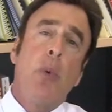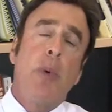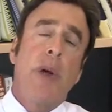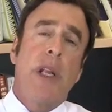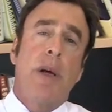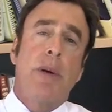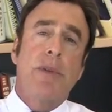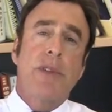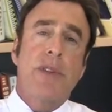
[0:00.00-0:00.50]

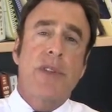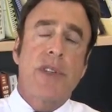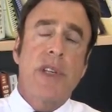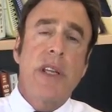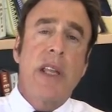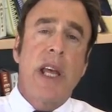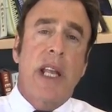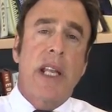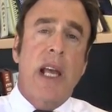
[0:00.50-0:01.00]
we don't
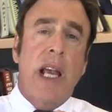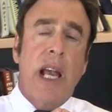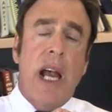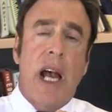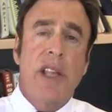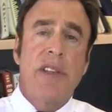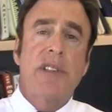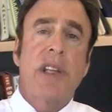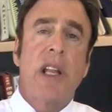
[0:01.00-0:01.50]
see that
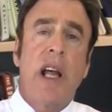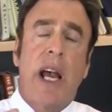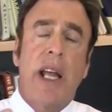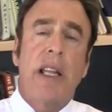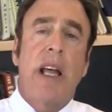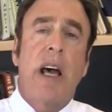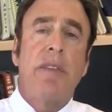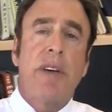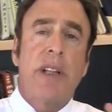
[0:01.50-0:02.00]
constant high
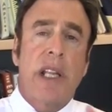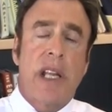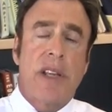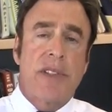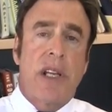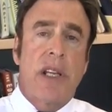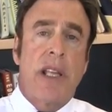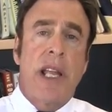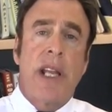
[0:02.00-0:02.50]
level.
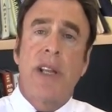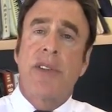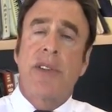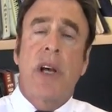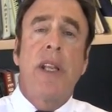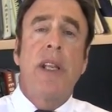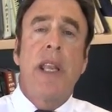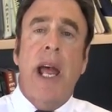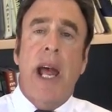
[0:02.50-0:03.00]
It is
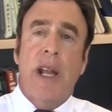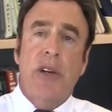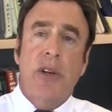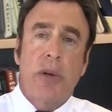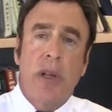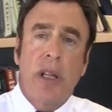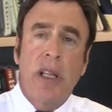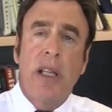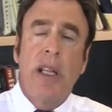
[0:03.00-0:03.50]

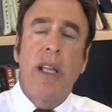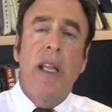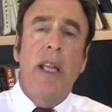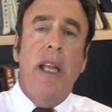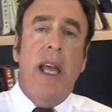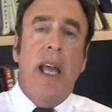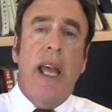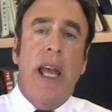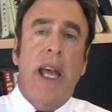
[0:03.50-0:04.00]
unnatural,
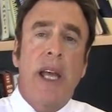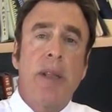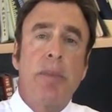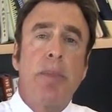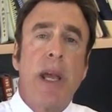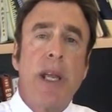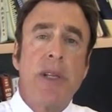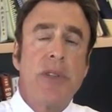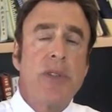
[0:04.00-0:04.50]

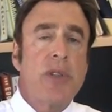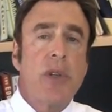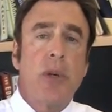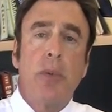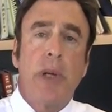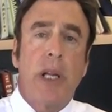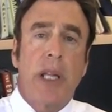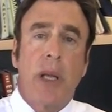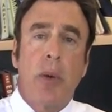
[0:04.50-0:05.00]
and patients
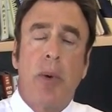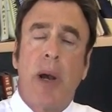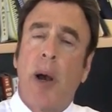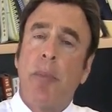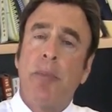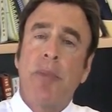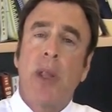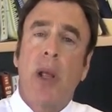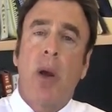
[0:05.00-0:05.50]
do really
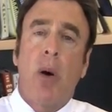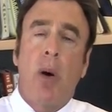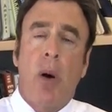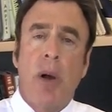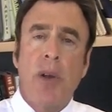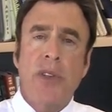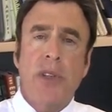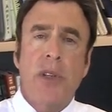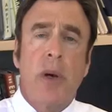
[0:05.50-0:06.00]
well.
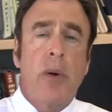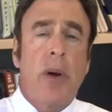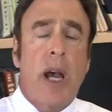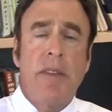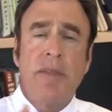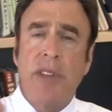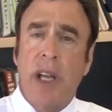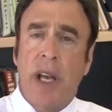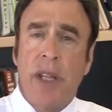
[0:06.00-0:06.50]
Also,
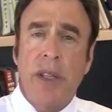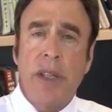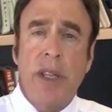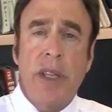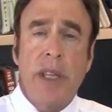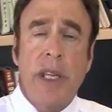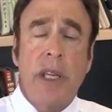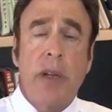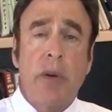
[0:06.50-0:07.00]
I've
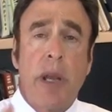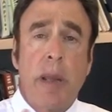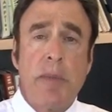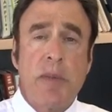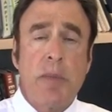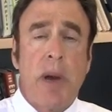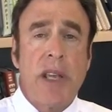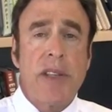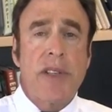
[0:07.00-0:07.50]
done the
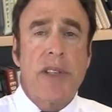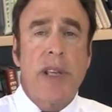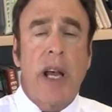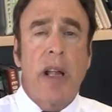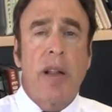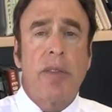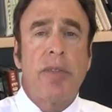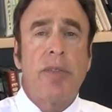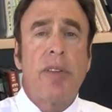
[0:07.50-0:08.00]
creams
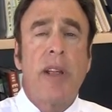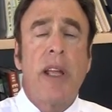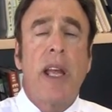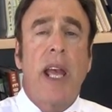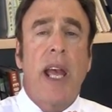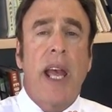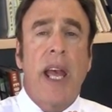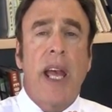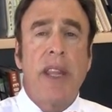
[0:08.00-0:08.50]
myself
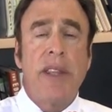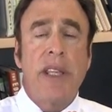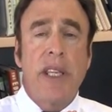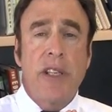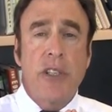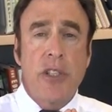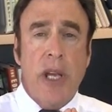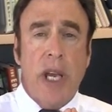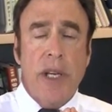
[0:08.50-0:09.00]
and
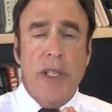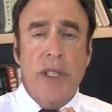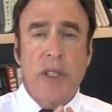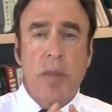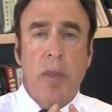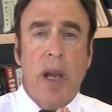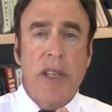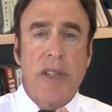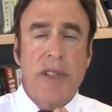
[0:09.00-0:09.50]
the
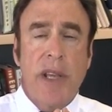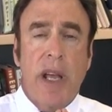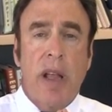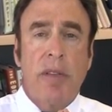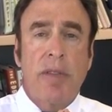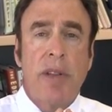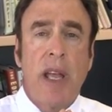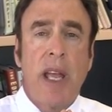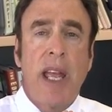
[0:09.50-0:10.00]
injections
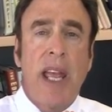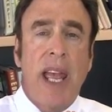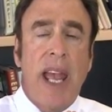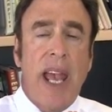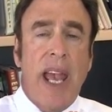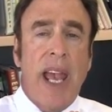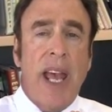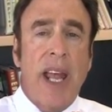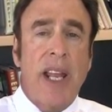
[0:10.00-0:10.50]
myself,
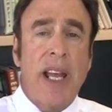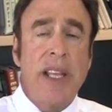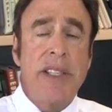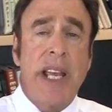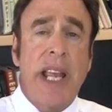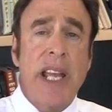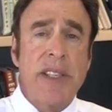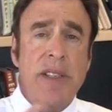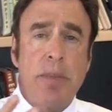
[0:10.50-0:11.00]
and I
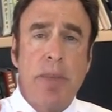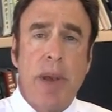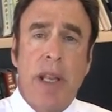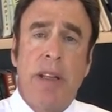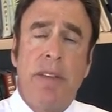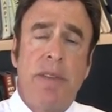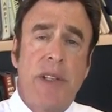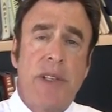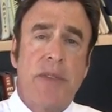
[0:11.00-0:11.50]
did get some
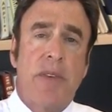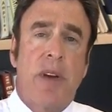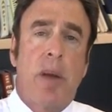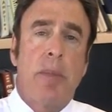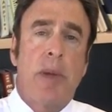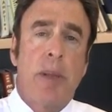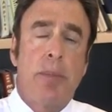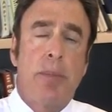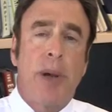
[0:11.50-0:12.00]
benefits
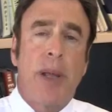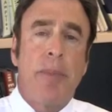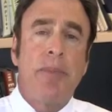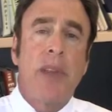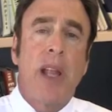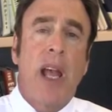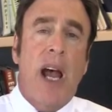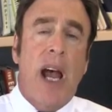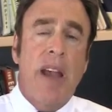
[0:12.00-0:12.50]
from it,
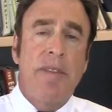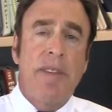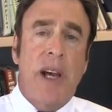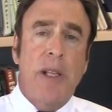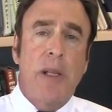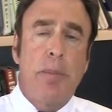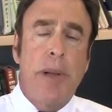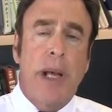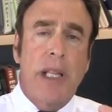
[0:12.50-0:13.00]
but I
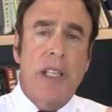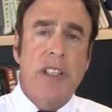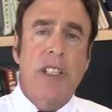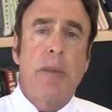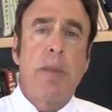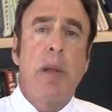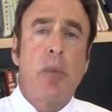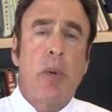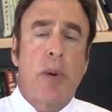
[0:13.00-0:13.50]
found the pellets
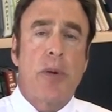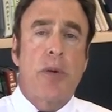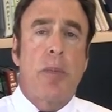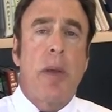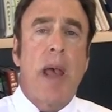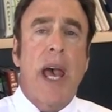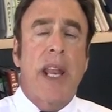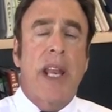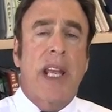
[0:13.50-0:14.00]
to be more
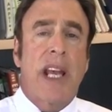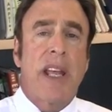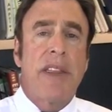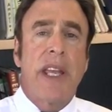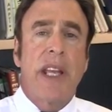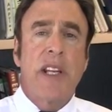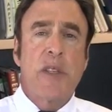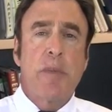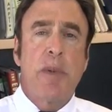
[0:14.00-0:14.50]
dramatic. I
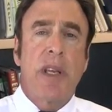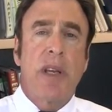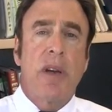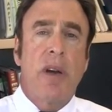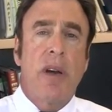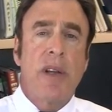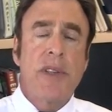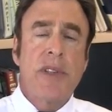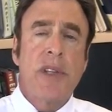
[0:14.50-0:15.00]
think it's
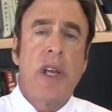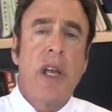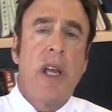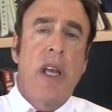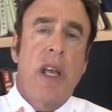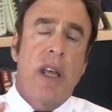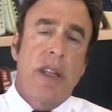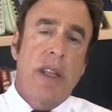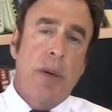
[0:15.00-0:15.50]
because
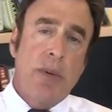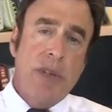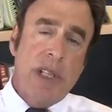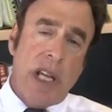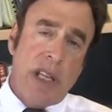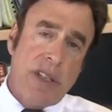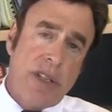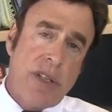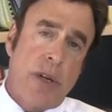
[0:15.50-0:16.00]
there was
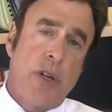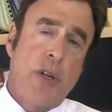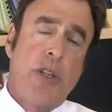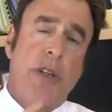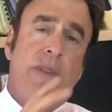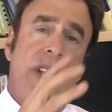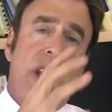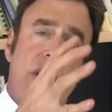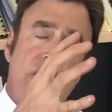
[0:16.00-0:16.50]
that
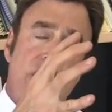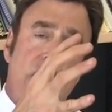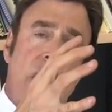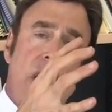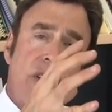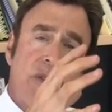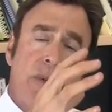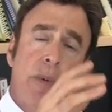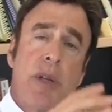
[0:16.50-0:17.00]
surge of
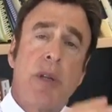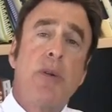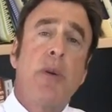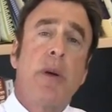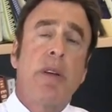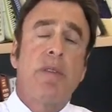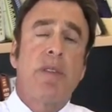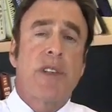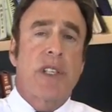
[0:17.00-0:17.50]
testosterone when you're
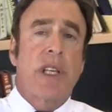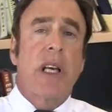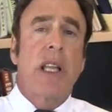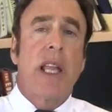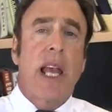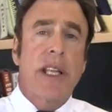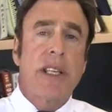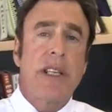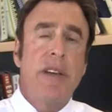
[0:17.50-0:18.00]
doing
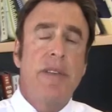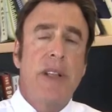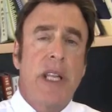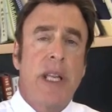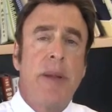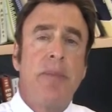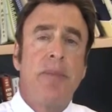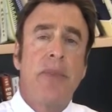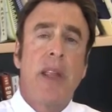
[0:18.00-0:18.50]
physical
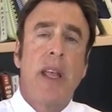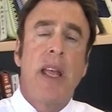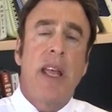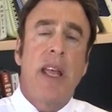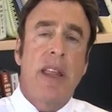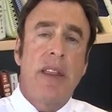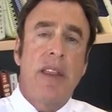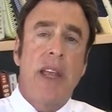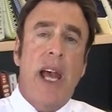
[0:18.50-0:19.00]
activity
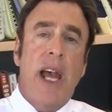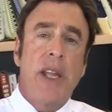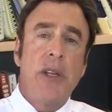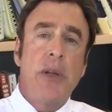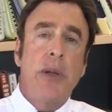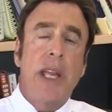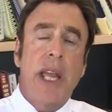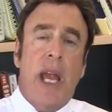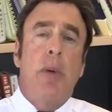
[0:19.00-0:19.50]
that
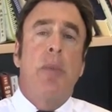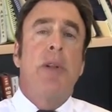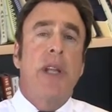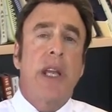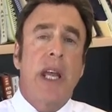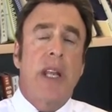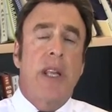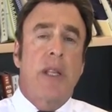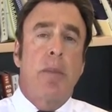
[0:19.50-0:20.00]
you get when
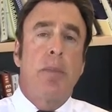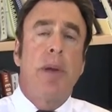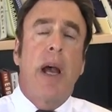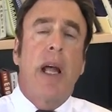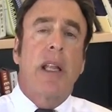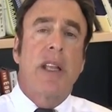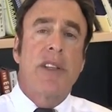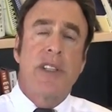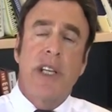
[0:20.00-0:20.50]
you're getting the
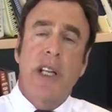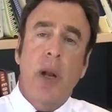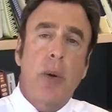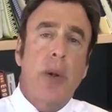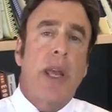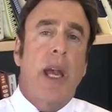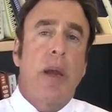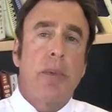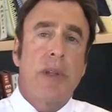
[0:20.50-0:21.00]
pellets. You
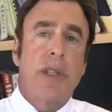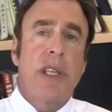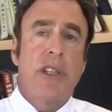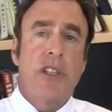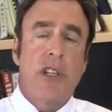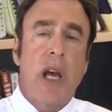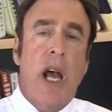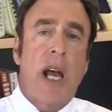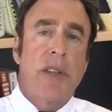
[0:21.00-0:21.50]
don't get with the
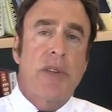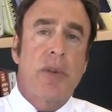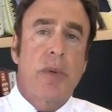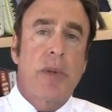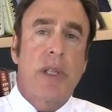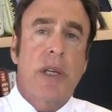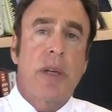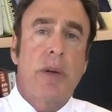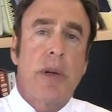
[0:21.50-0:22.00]
shots or
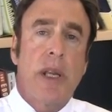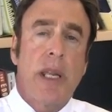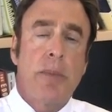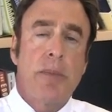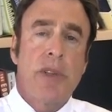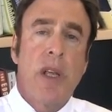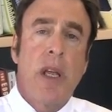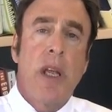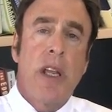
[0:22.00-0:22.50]
with the
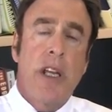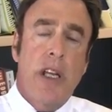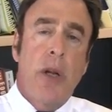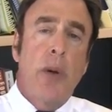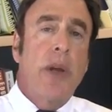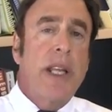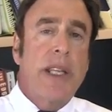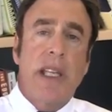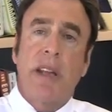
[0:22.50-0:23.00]
creams. You
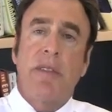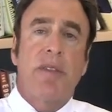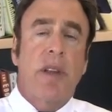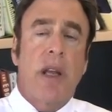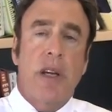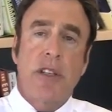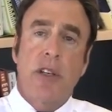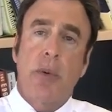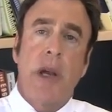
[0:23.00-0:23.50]
don't get that
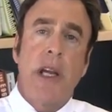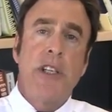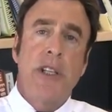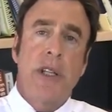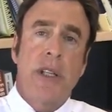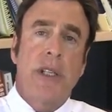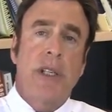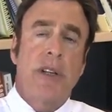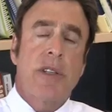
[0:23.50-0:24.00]

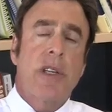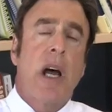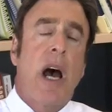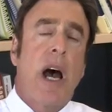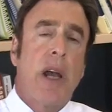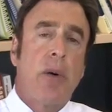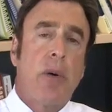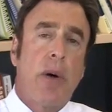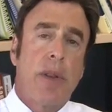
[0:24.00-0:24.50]
fluctuation. They're just
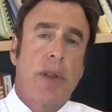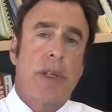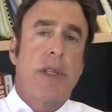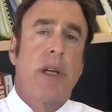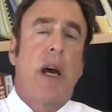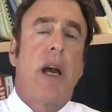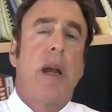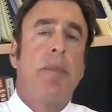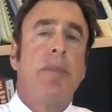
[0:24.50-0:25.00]
high all the
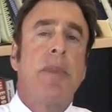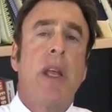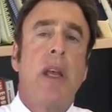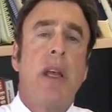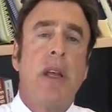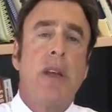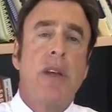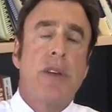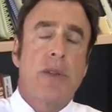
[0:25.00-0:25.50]
time.
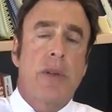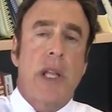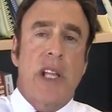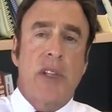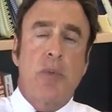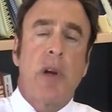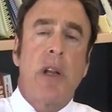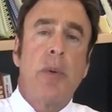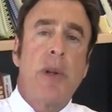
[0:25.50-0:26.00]
So
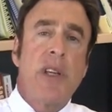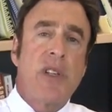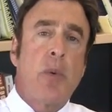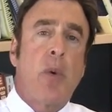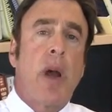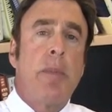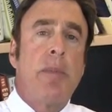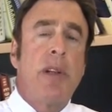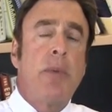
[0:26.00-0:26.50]
that's one
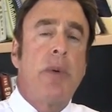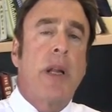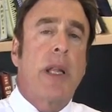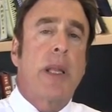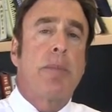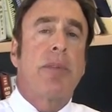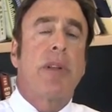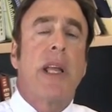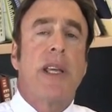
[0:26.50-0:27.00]
reason why I've been
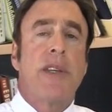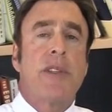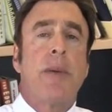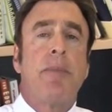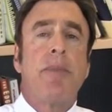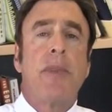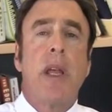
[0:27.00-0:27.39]
really pleased.